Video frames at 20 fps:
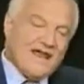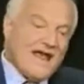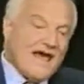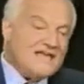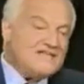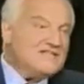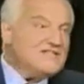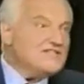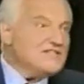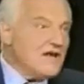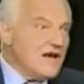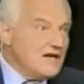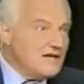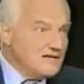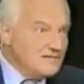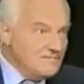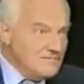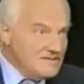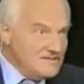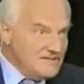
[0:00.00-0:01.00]
And I
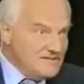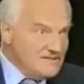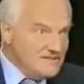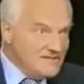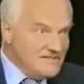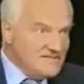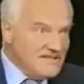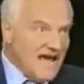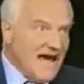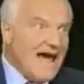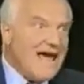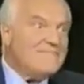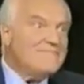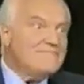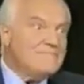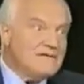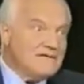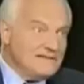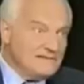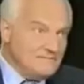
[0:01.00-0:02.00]
started businesses. I
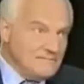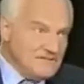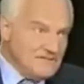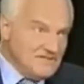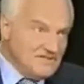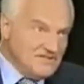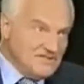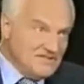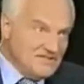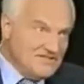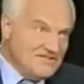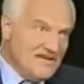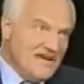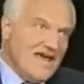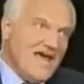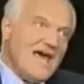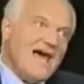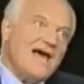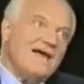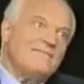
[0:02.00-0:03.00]
built businesses.
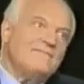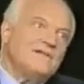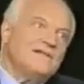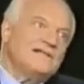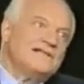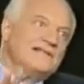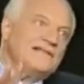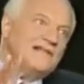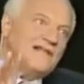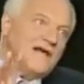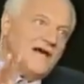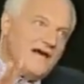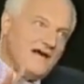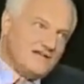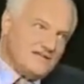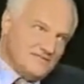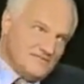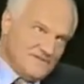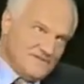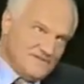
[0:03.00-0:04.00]
I built
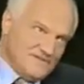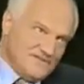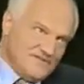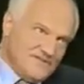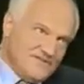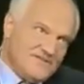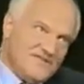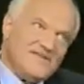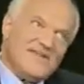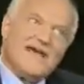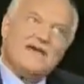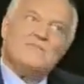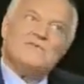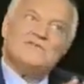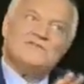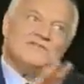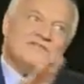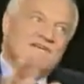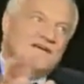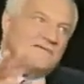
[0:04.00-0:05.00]
large businesses, and that
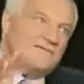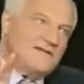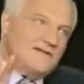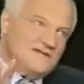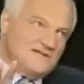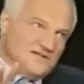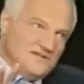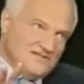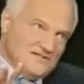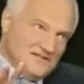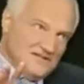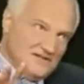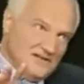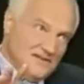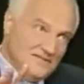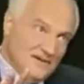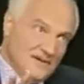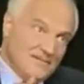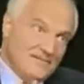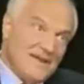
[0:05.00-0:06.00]
wasn't terribly interesting
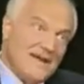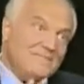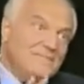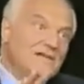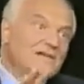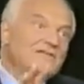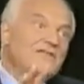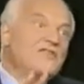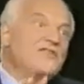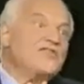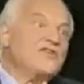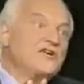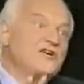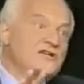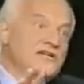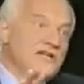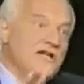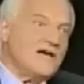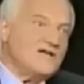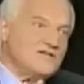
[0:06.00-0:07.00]
to anybody, but I built the
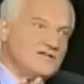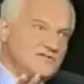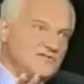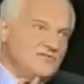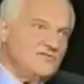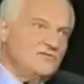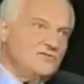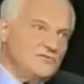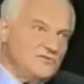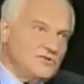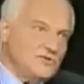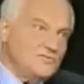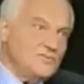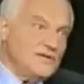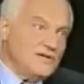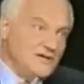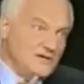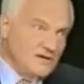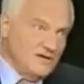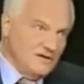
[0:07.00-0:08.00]
3rd largest food
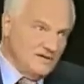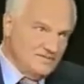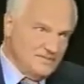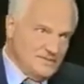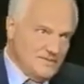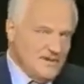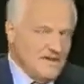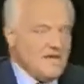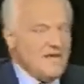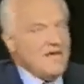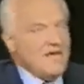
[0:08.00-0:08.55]
group in Europe.